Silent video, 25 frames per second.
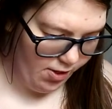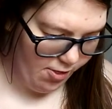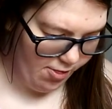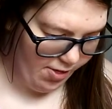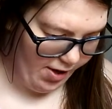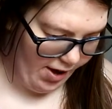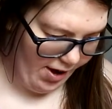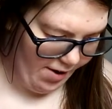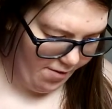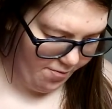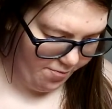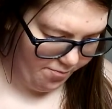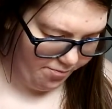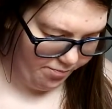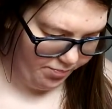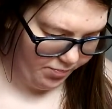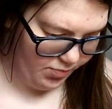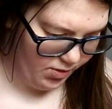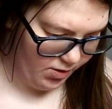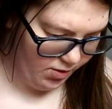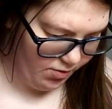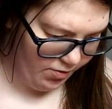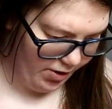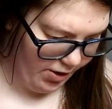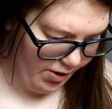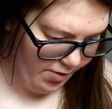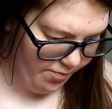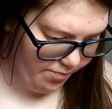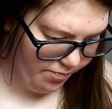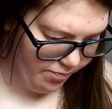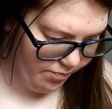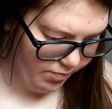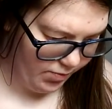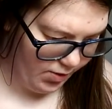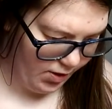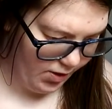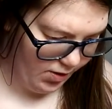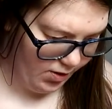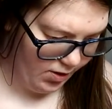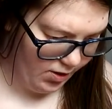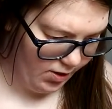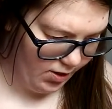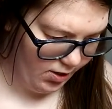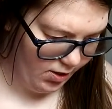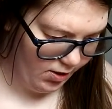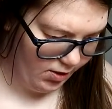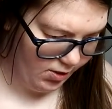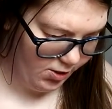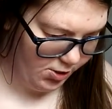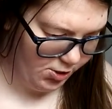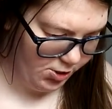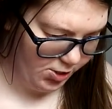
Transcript: that, right? And then hit the